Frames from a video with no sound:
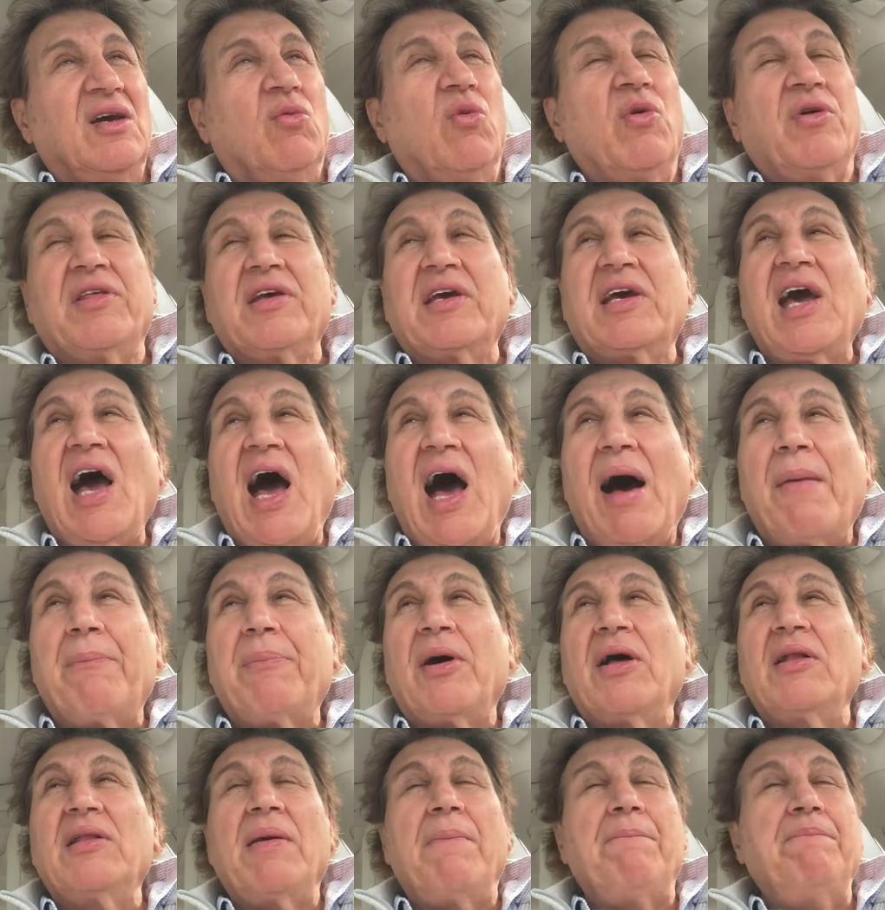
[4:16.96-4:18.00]
We're the cop
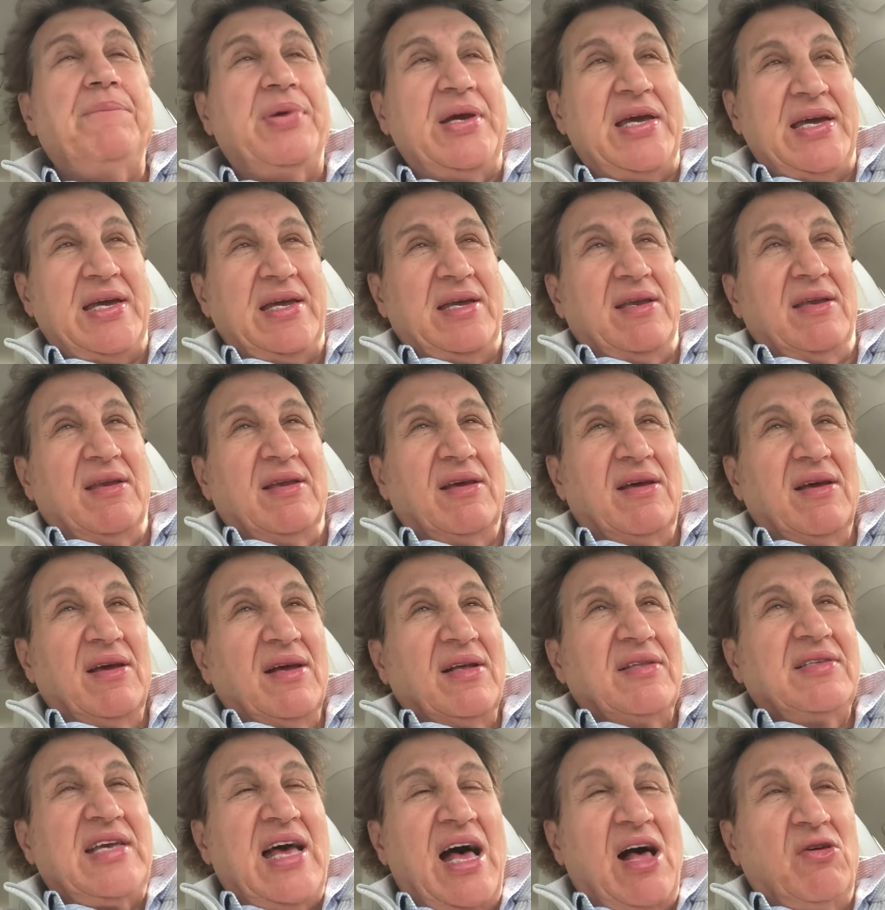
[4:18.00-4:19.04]
on the beat
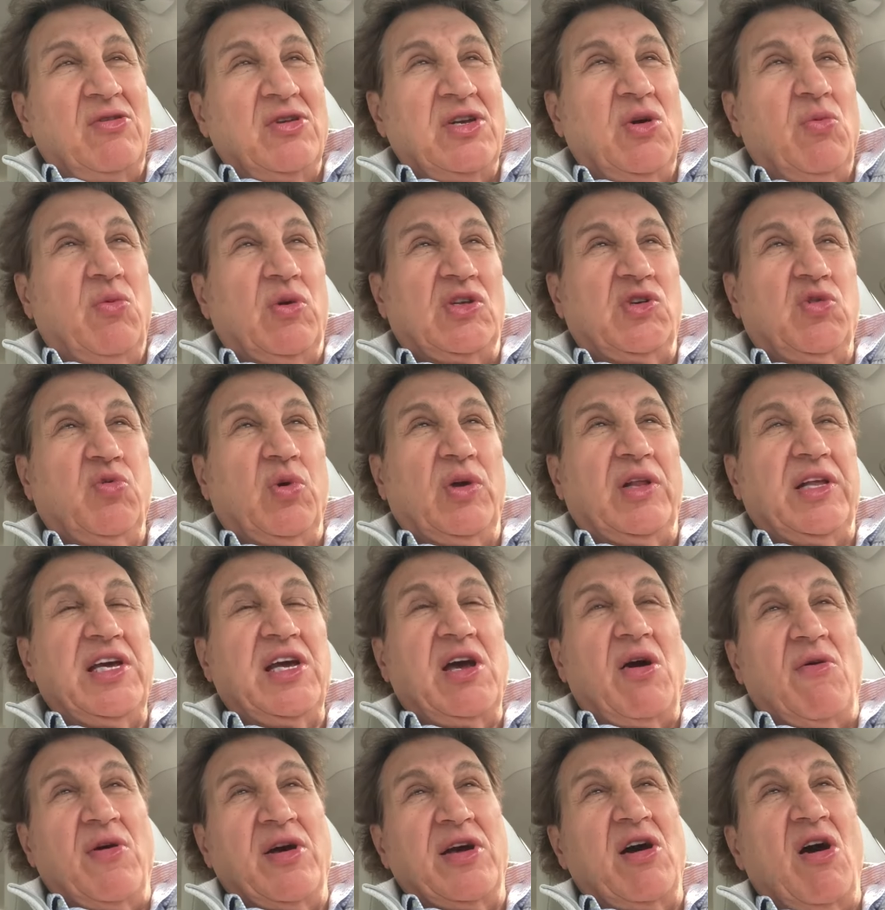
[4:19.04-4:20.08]
telling you what's really
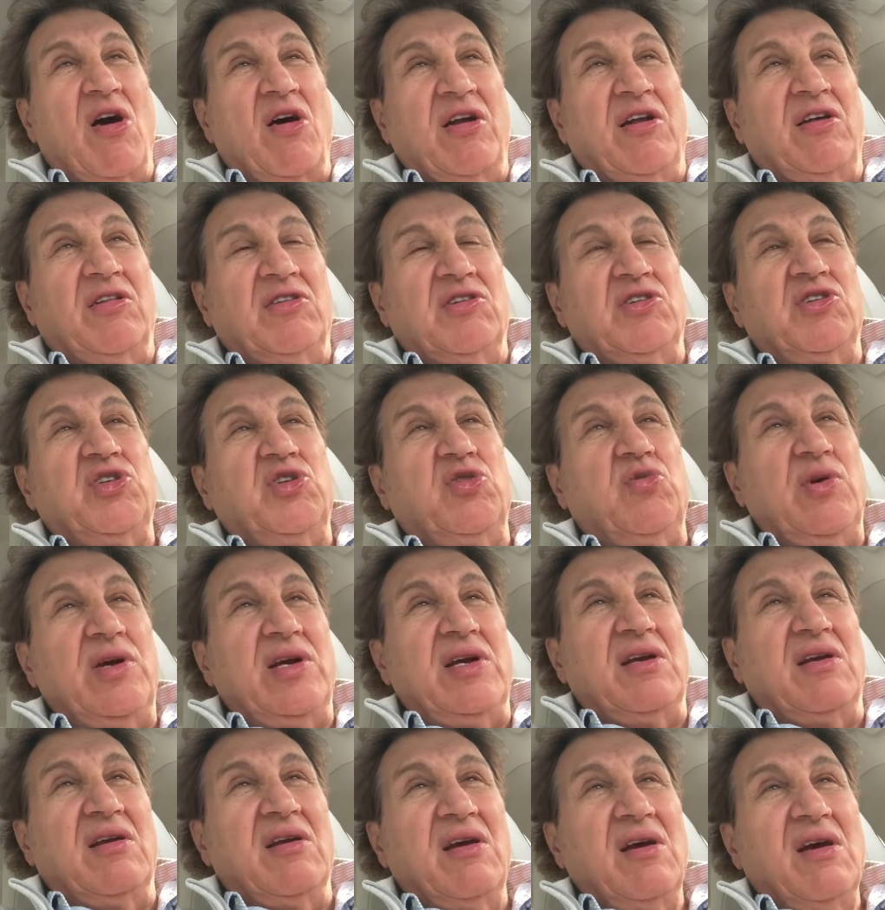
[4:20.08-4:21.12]
going on on the
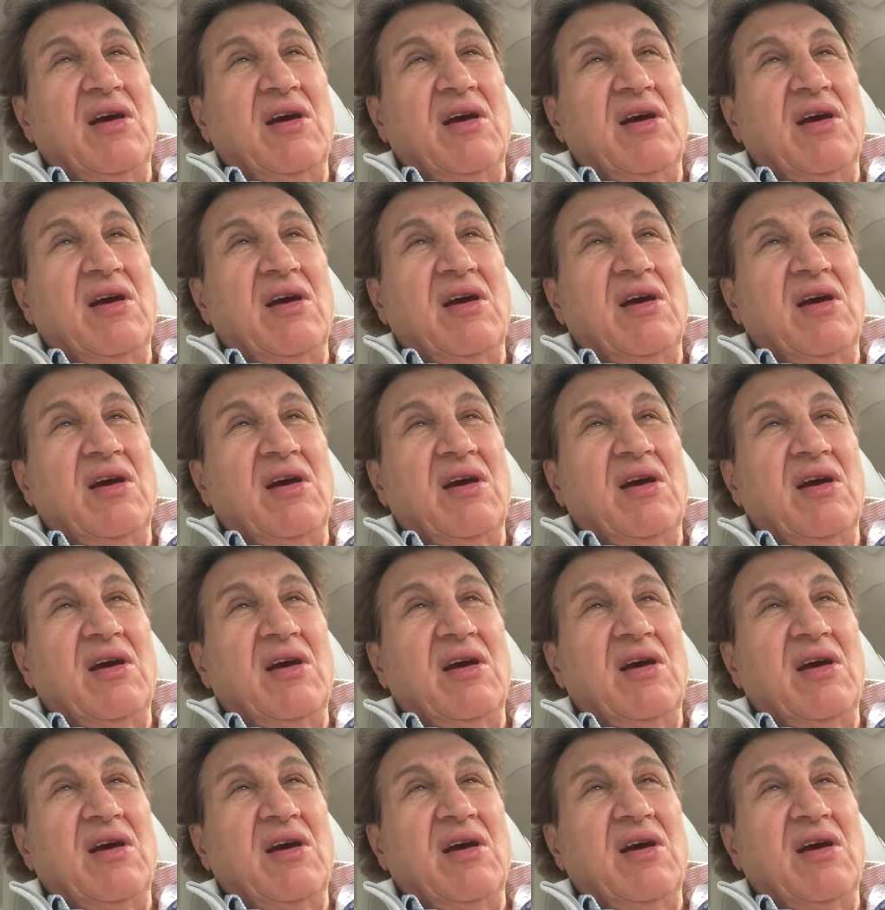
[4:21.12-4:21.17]
street.